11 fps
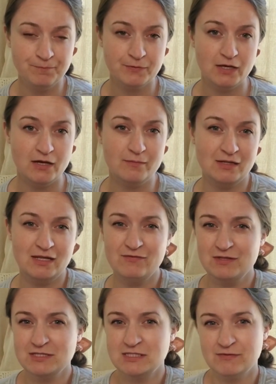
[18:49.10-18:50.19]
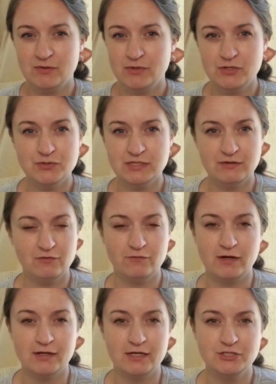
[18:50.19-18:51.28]
And even the stuff that we're using for
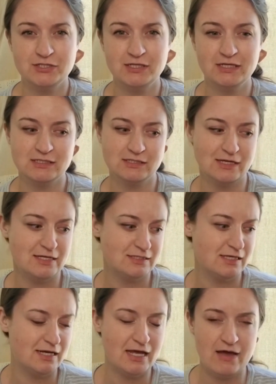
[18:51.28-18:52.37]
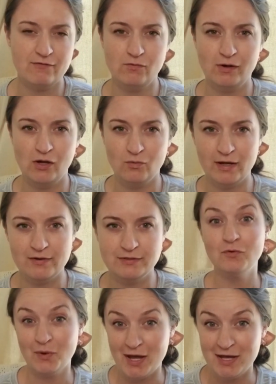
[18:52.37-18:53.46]
fun. I just think it's nice to kind of have a well-rounded
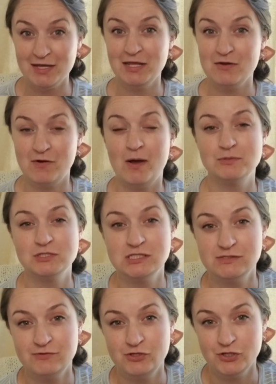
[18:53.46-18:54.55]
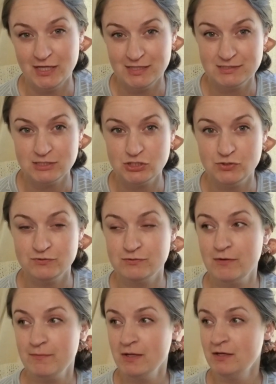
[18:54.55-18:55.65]
variety of options for your kids to choose
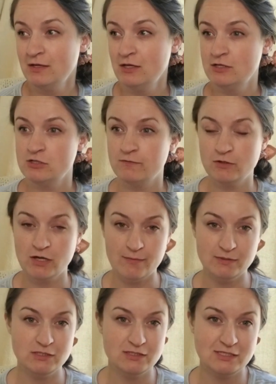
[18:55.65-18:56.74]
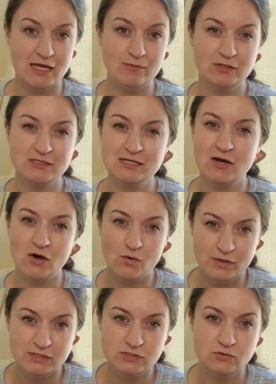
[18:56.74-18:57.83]
from. So if they're coming to the table, it's not
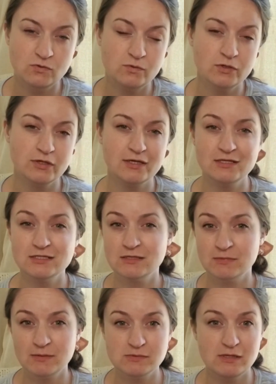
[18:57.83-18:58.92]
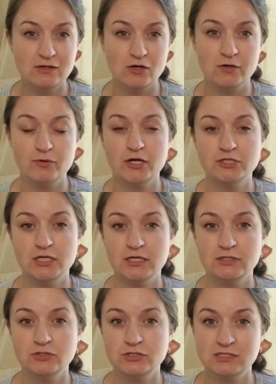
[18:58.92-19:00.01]
always schoolwork. It can sometimes be an art project
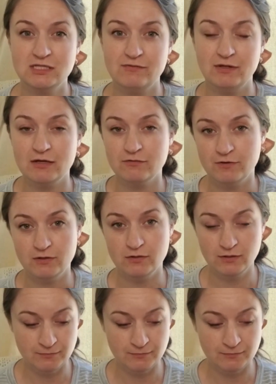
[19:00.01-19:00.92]
or just even like a fun